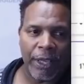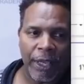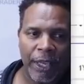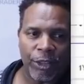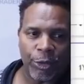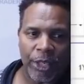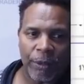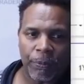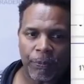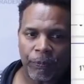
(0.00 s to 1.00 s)
entry.
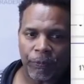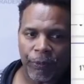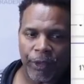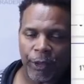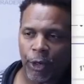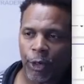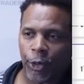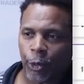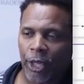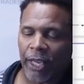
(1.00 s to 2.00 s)
They're a
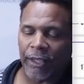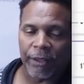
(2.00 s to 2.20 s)
little late.